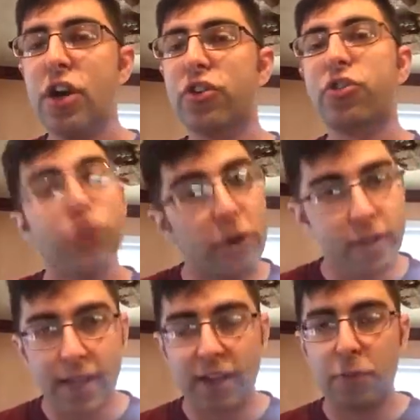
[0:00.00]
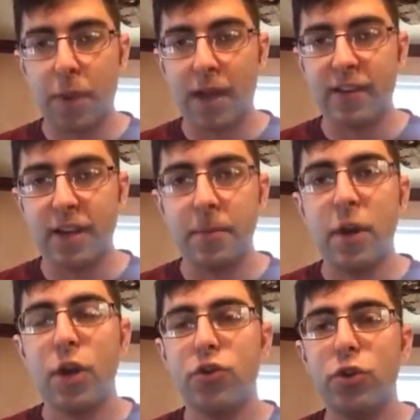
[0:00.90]
Certainly expect him
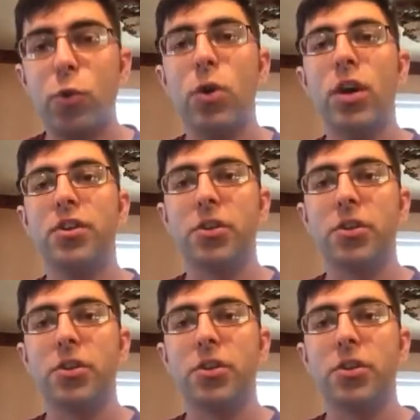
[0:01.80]
to